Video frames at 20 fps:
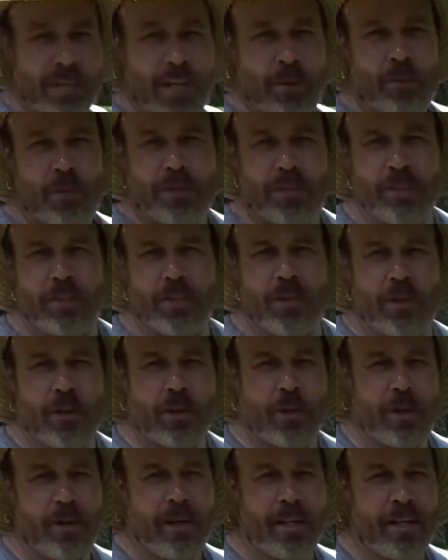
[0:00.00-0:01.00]
I want to show
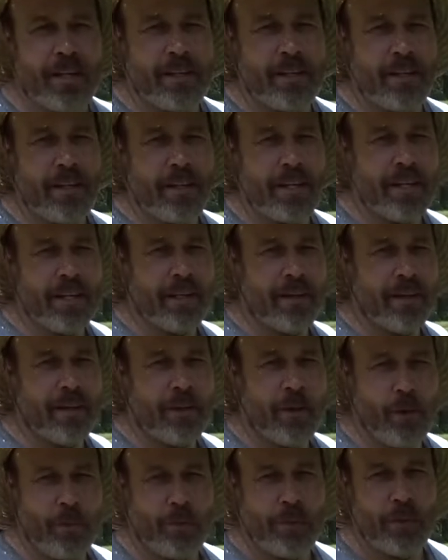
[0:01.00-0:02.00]
you all. I
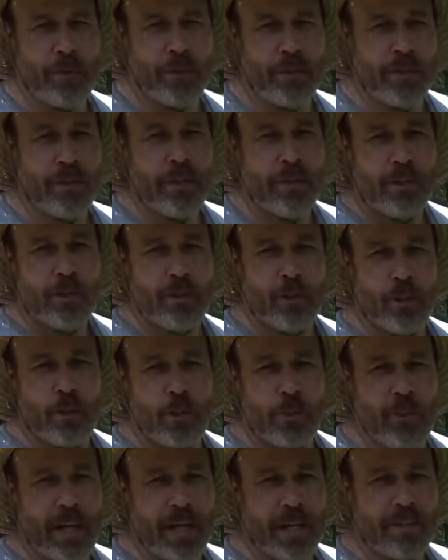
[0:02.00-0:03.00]
hope you
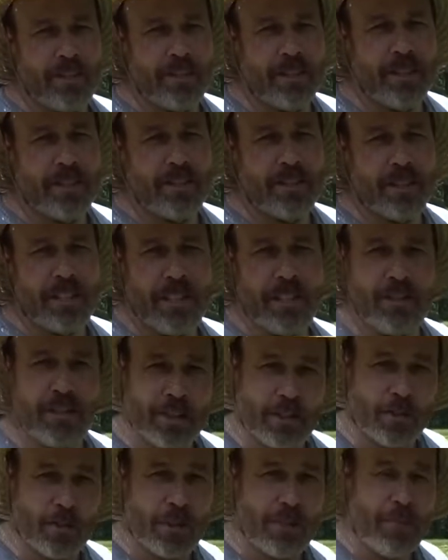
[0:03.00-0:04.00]
enjoy watching this, and
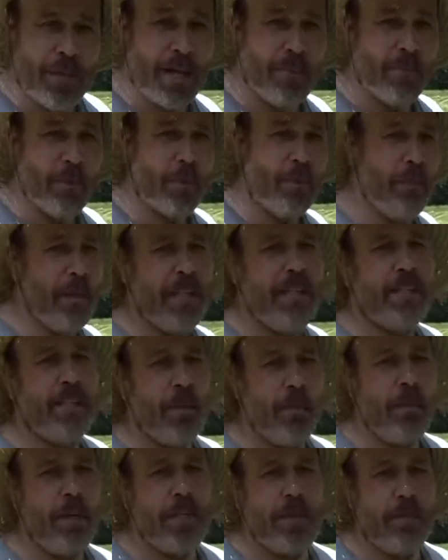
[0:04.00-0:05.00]
just remember, be
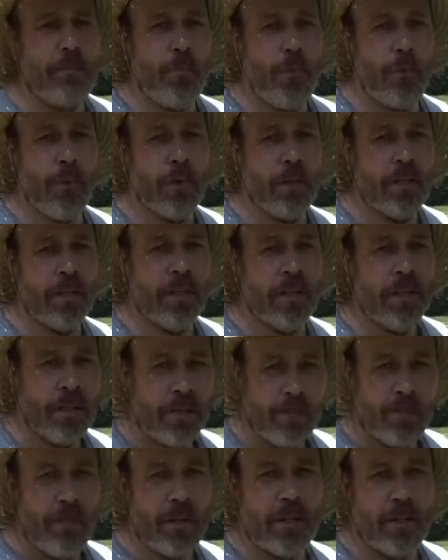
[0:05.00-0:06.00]
someone important,
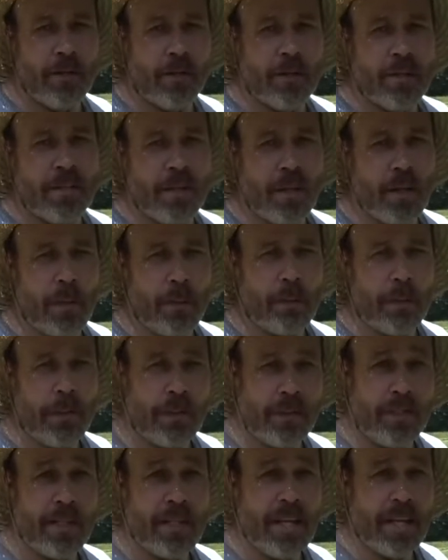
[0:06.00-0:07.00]
be yourself.
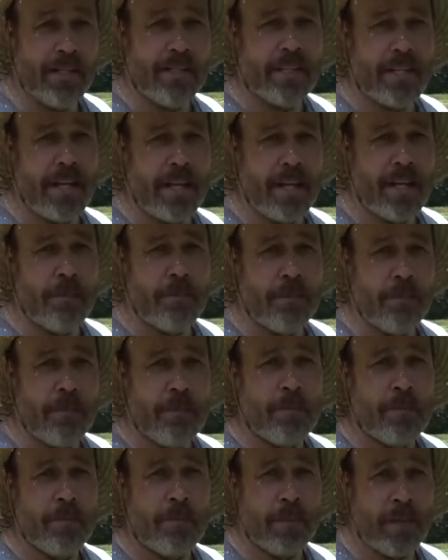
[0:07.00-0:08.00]
Until next time,
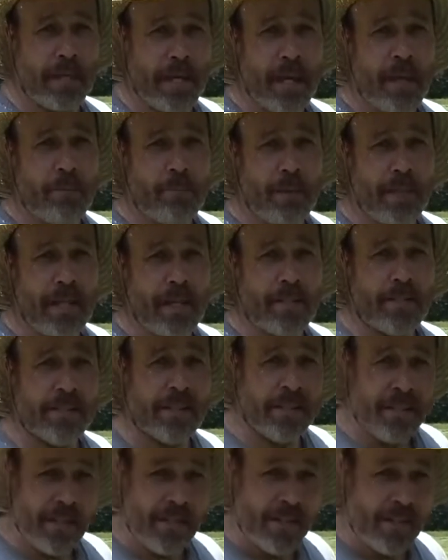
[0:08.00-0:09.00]
God bless.
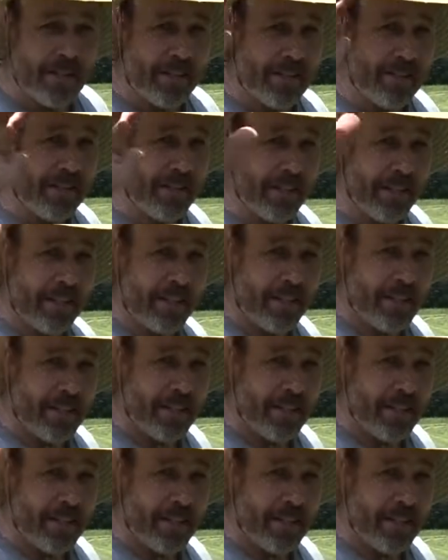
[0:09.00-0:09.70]
See ya.